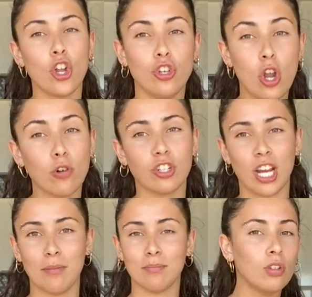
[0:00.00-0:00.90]
No
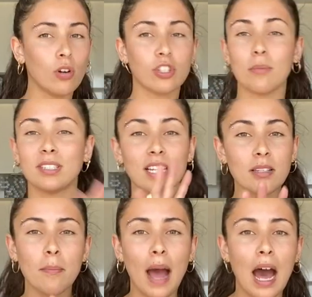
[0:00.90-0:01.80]
shame, no shame.
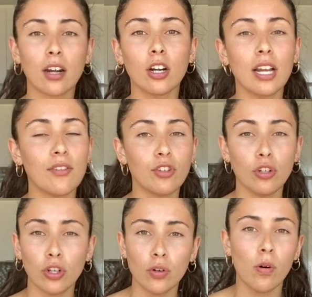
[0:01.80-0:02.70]
Doesn't matter if
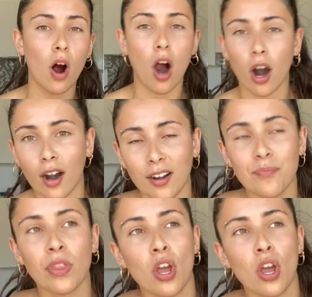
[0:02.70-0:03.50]
you are